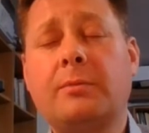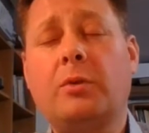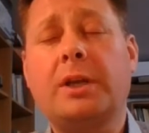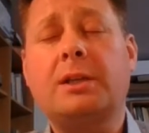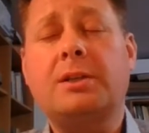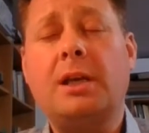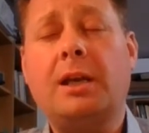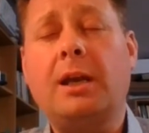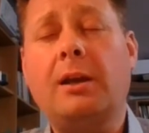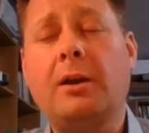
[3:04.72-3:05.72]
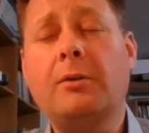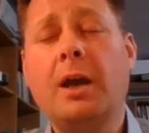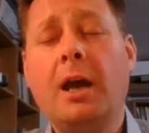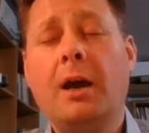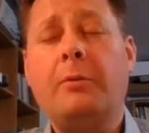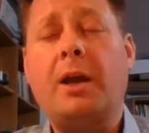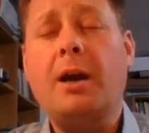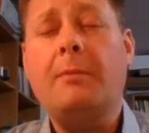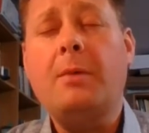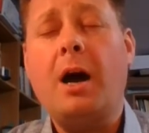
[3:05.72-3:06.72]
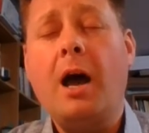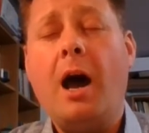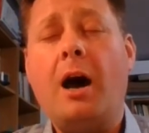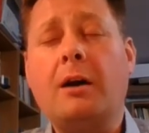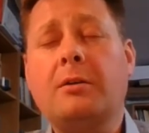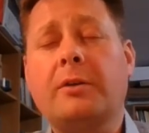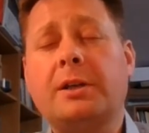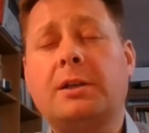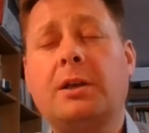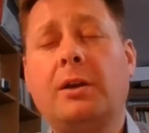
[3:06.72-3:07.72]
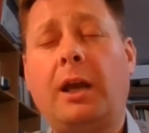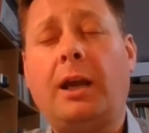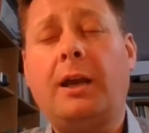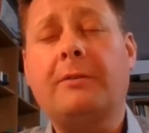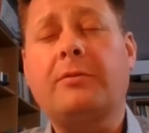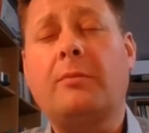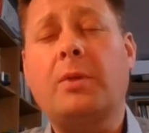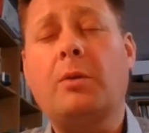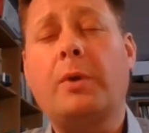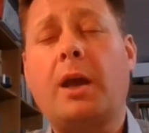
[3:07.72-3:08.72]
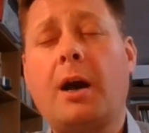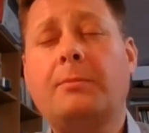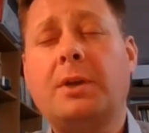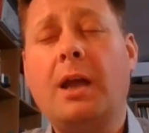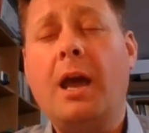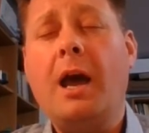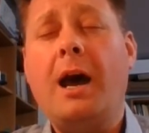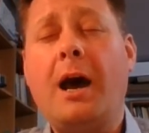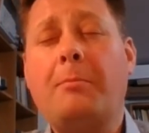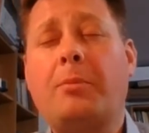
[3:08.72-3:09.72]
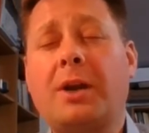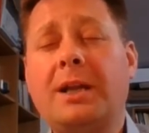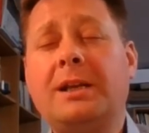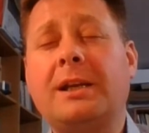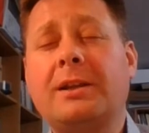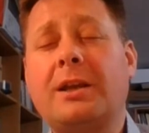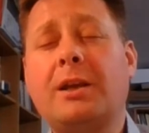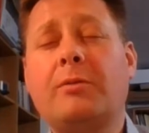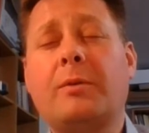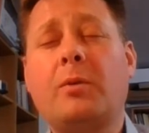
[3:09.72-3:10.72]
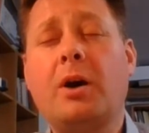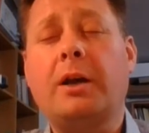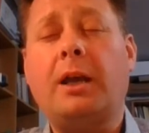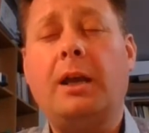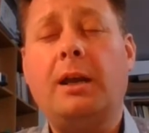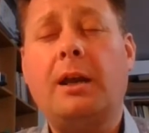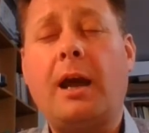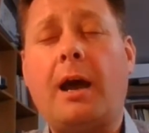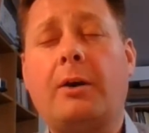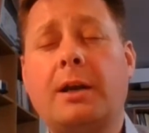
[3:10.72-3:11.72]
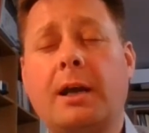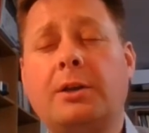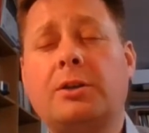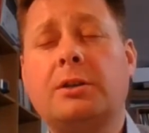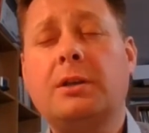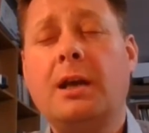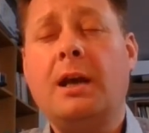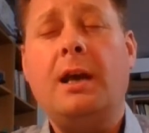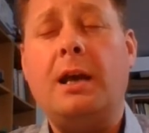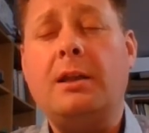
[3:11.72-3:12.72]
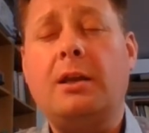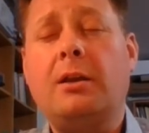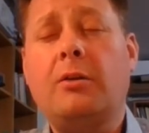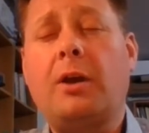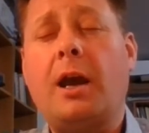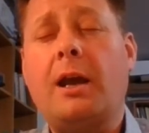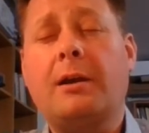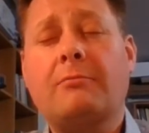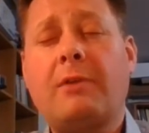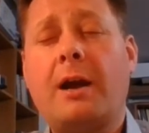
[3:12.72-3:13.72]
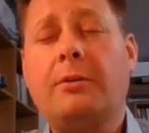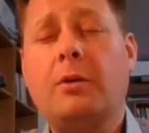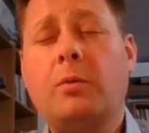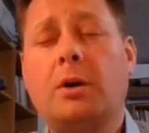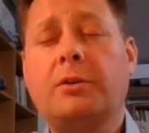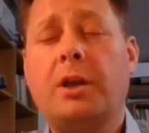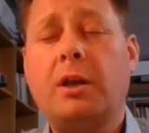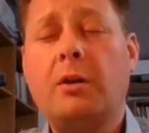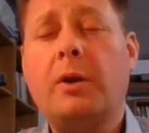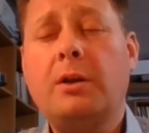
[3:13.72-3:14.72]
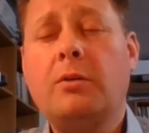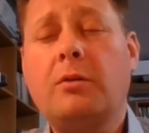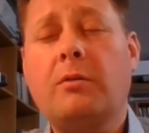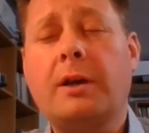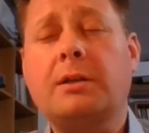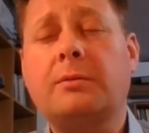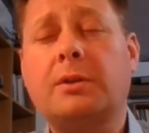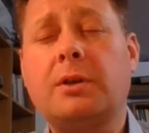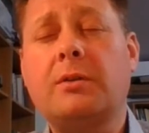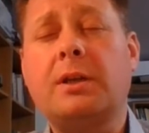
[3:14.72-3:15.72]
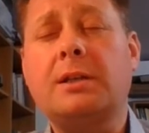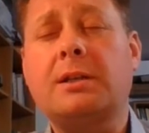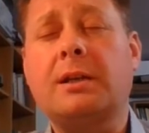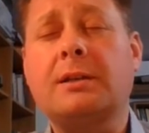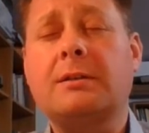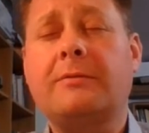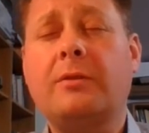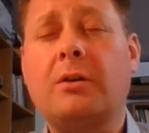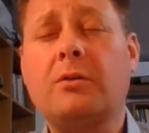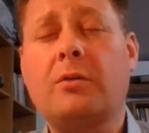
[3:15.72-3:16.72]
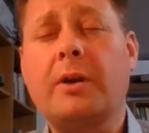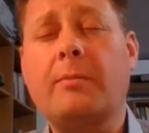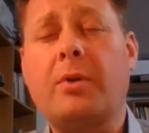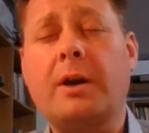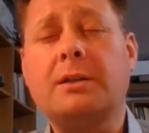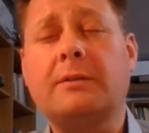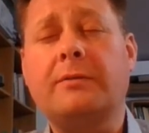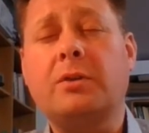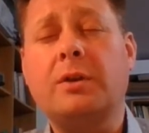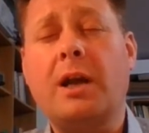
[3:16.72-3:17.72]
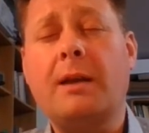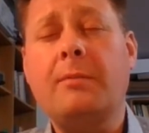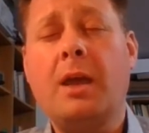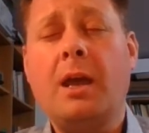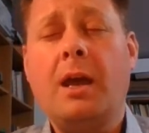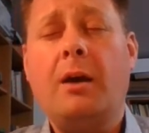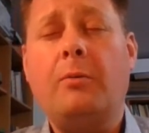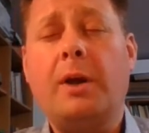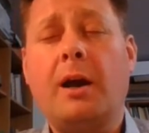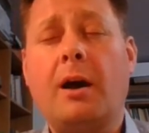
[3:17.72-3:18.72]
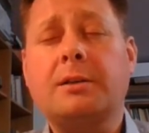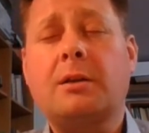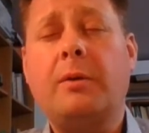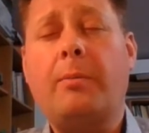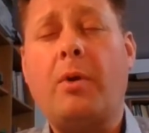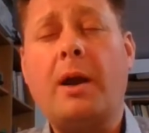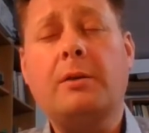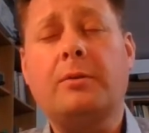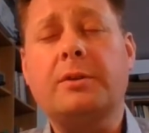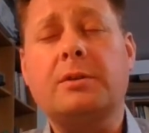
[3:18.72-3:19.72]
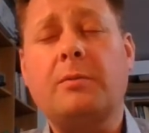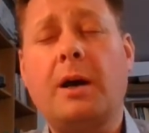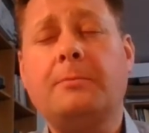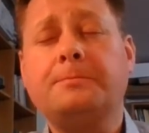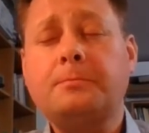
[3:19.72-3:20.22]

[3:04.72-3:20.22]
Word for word: morning seeking you. We come hungry to hear from you. We come pleading that you would work in our nation, in the UK and around the world, that you in your grace would do these things for the glory and praise of your name, we ask. We pray, Lord, as well,